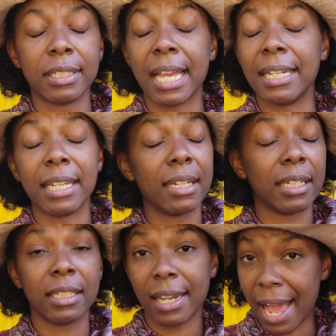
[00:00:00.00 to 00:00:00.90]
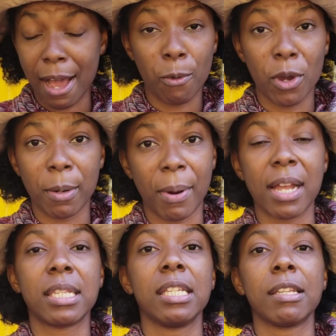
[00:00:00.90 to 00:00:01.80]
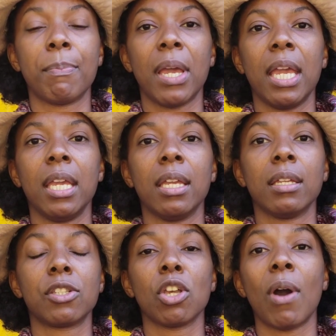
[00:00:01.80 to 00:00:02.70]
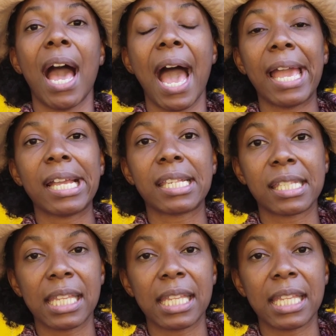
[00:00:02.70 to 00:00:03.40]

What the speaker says: that did not want to participate. So I